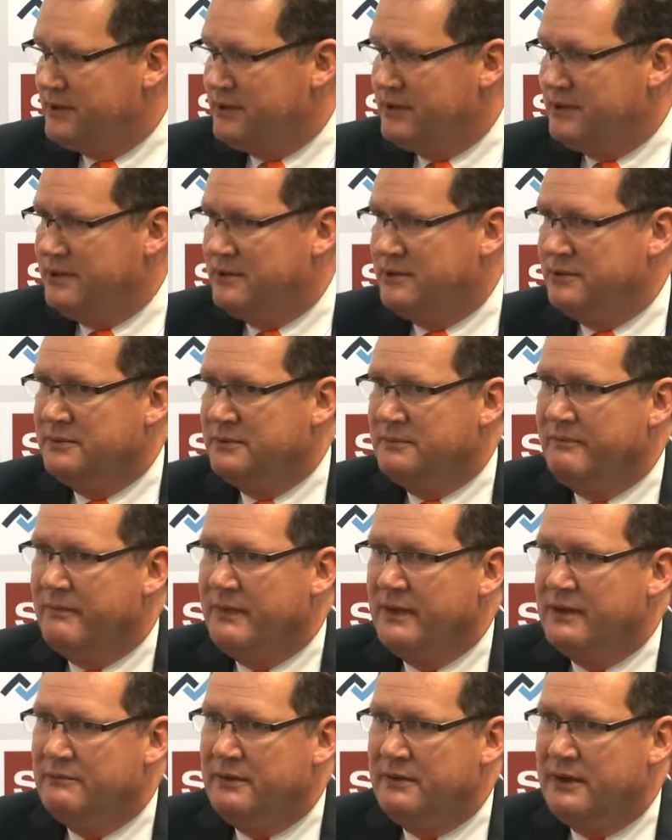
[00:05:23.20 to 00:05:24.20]
So
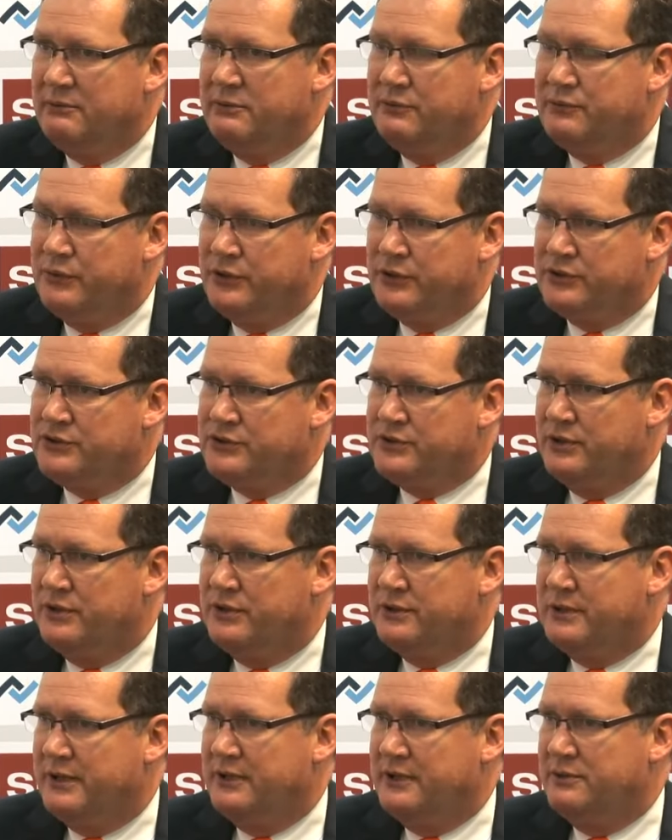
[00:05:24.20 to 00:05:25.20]
where we first
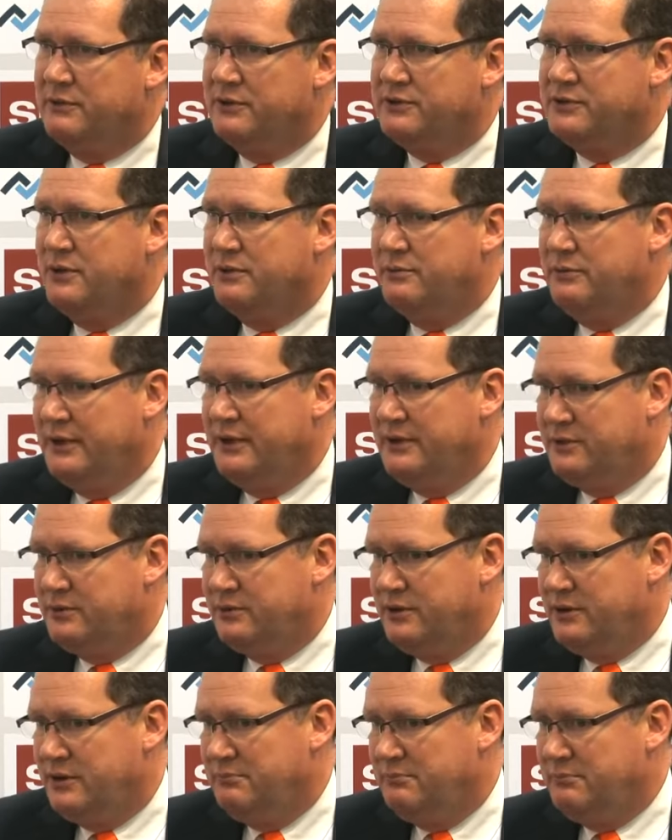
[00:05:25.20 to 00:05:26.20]
saw that it was going into
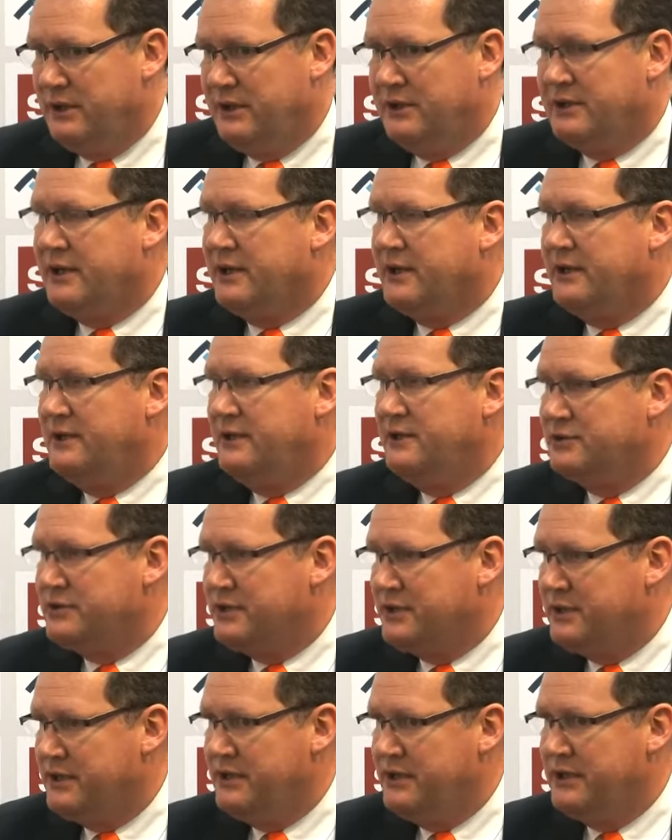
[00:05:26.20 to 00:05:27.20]
the military
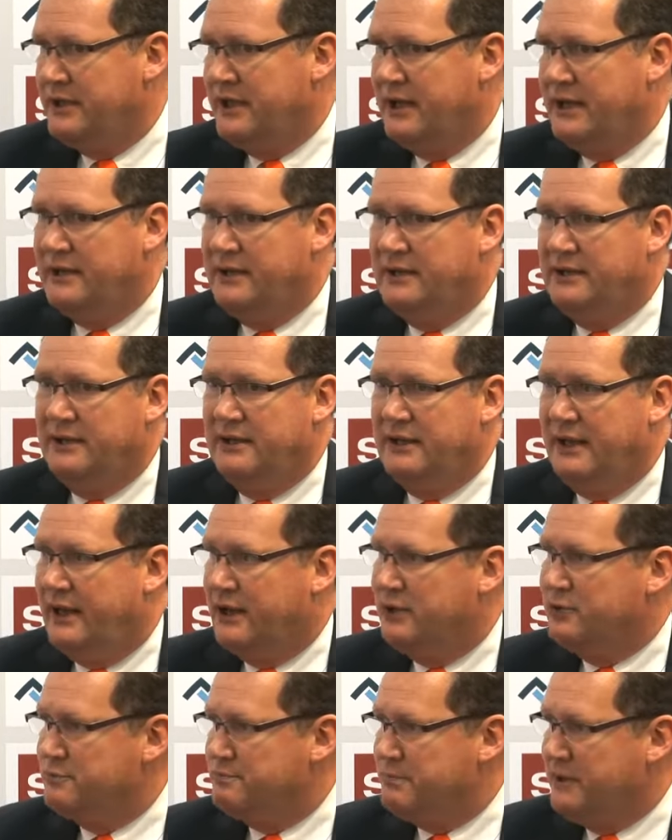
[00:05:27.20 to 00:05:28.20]
industry and in
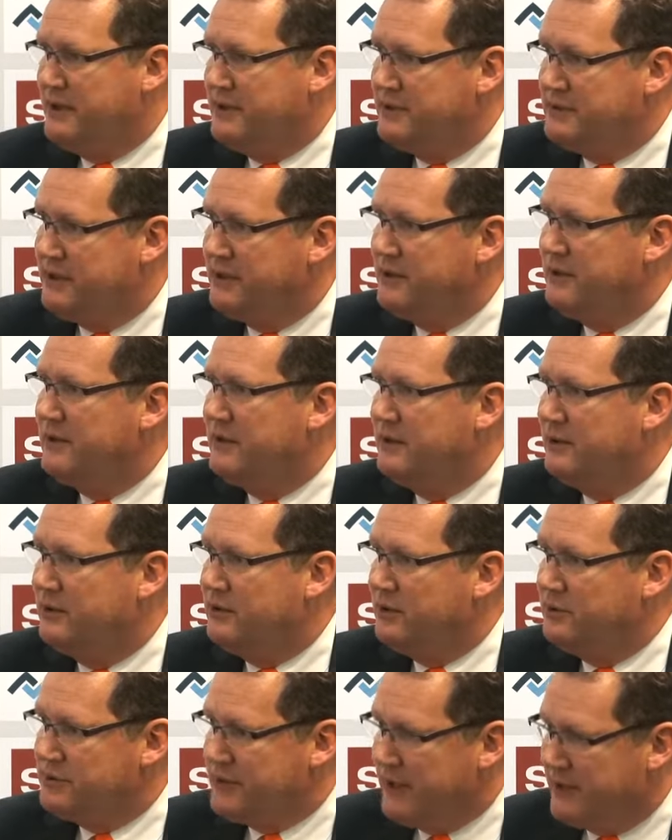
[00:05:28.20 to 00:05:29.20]
aerospace and all
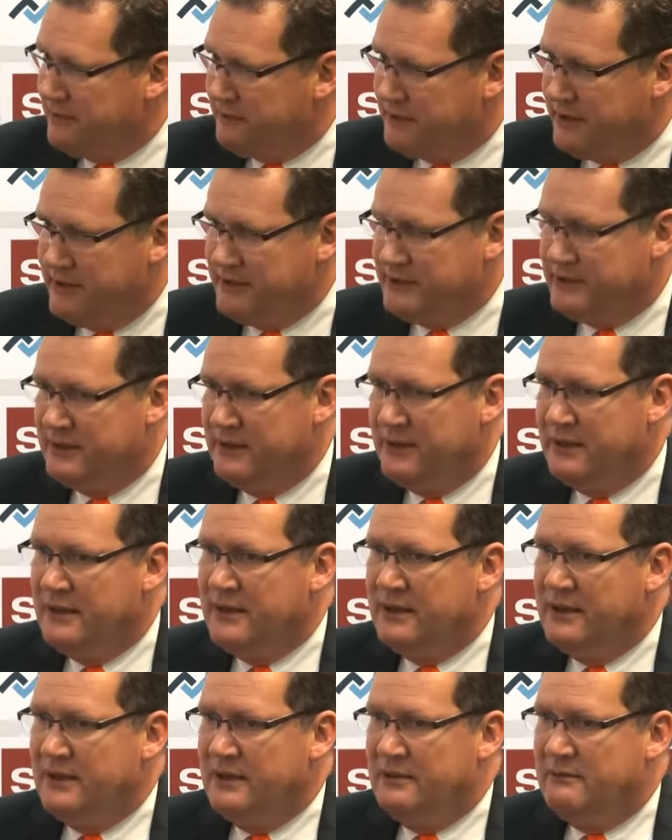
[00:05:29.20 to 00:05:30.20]
those kind of things,
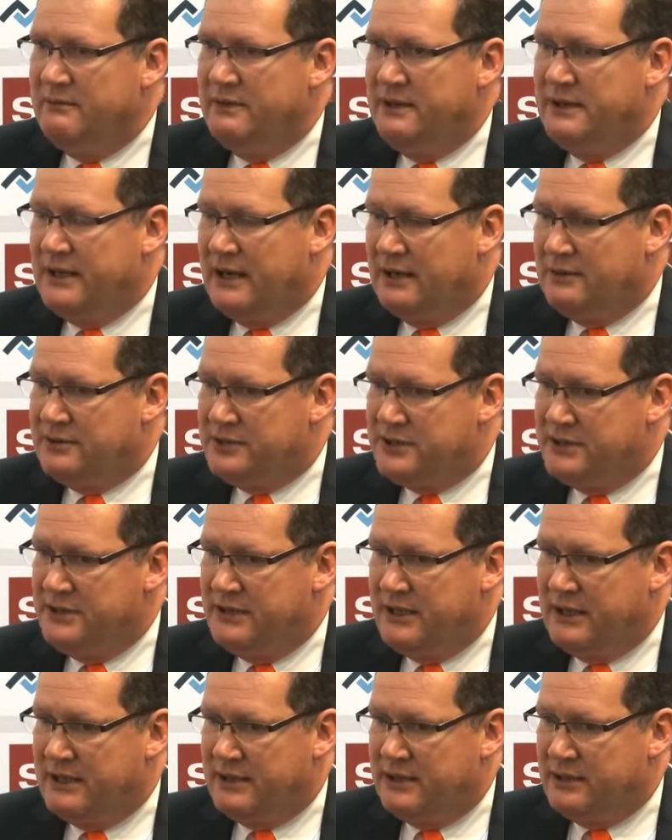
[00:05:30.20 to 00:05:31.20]
we now see
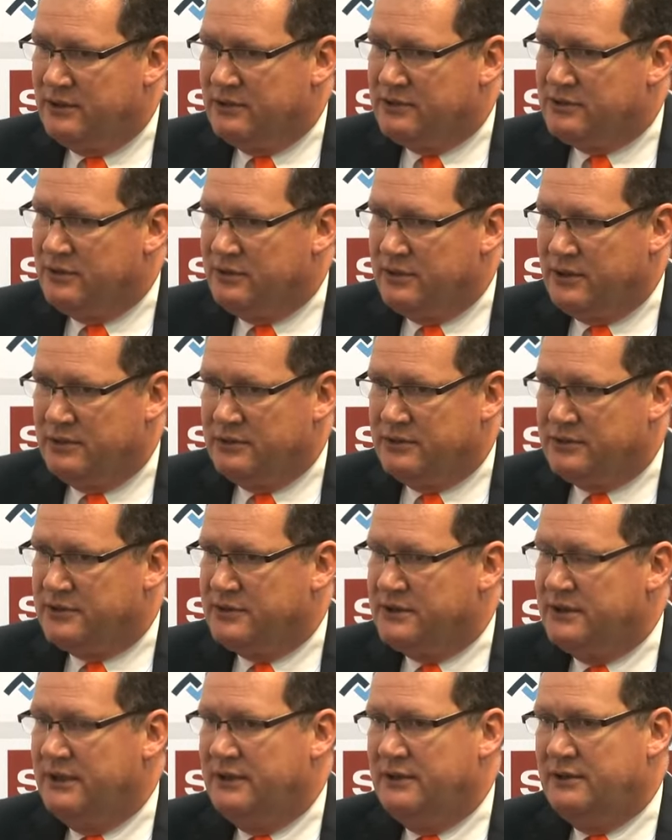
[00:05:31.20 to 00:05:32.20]
that it also
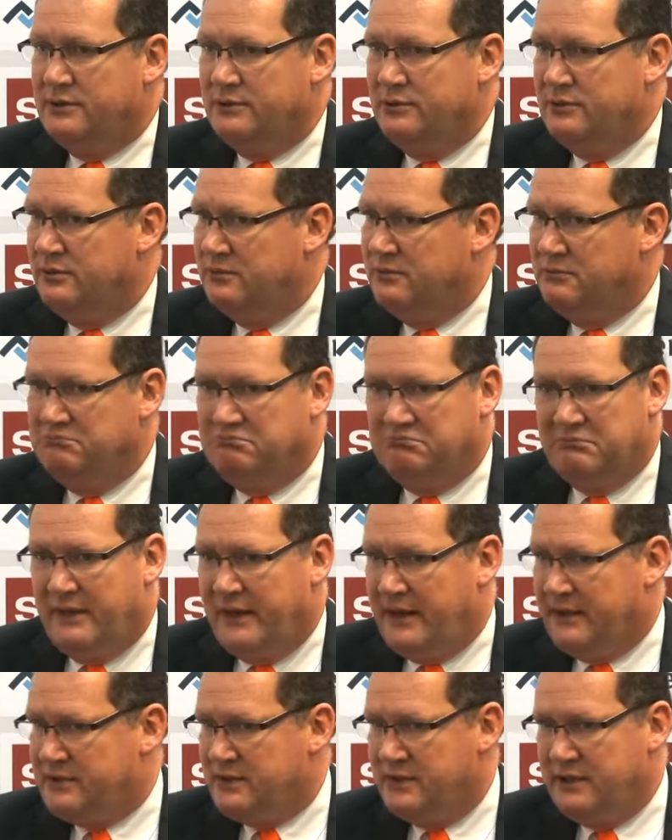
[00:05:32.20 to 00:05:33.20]
goes into
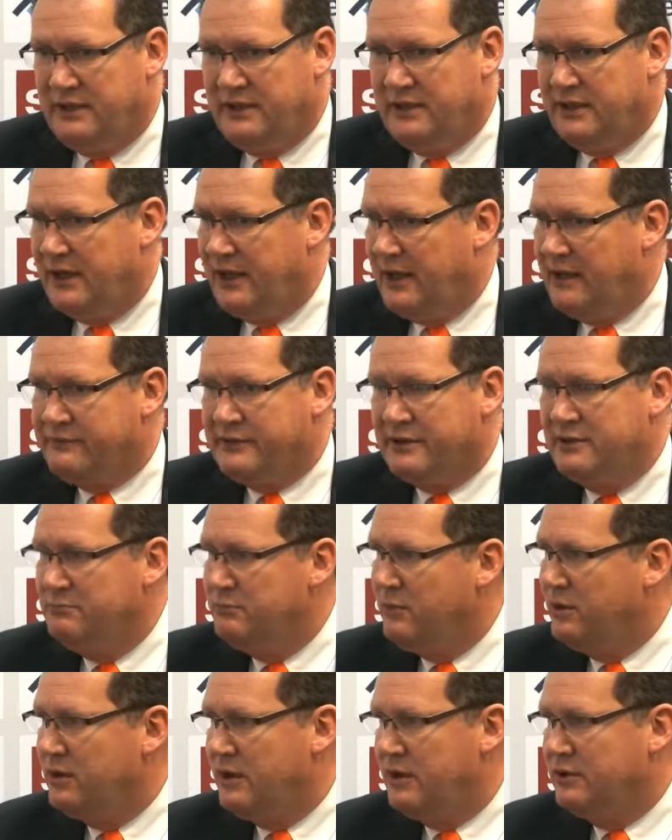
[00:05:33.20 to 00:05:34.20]
actually every
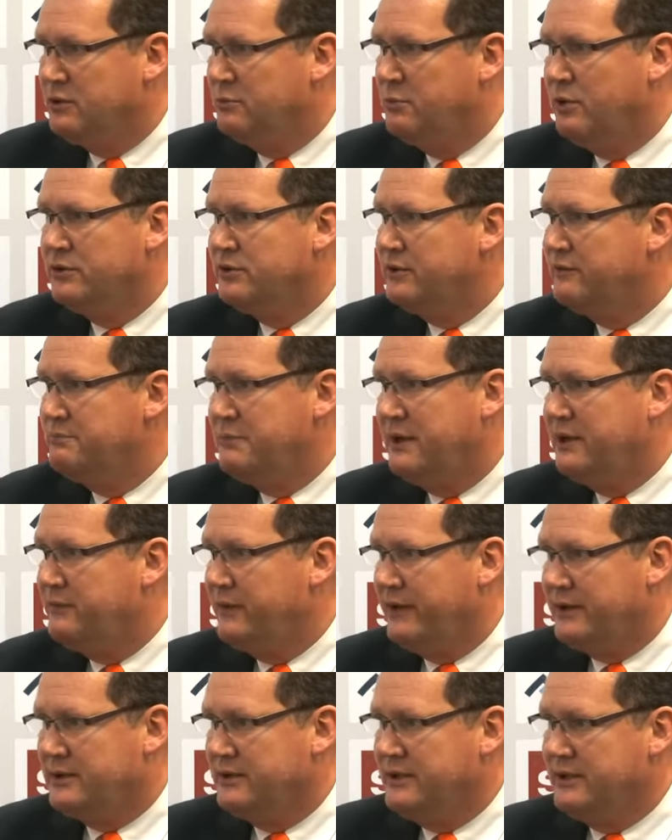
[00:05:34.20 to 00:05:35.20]
automotive
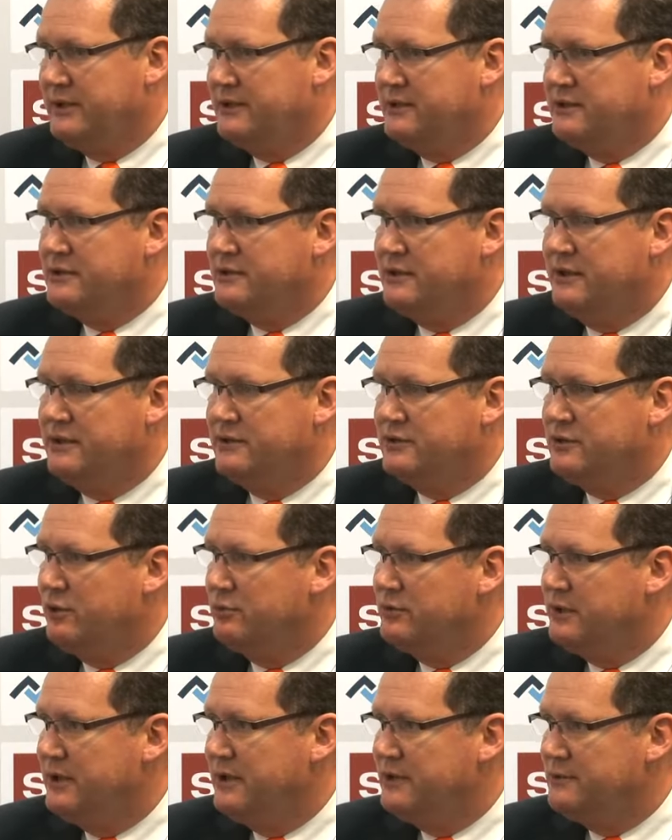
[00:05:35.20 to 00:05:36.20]
manufacturer is
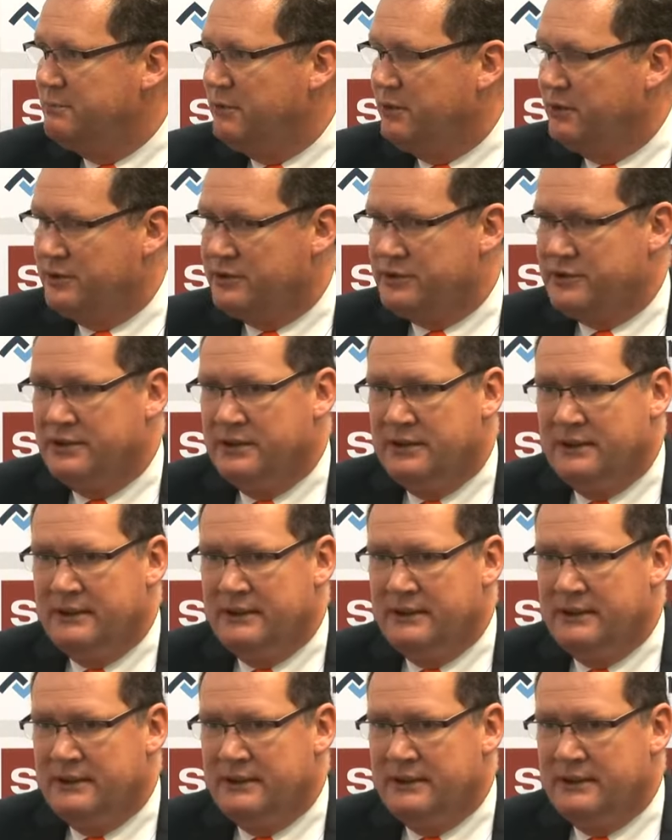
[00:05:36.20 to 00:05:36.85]
coating his boards,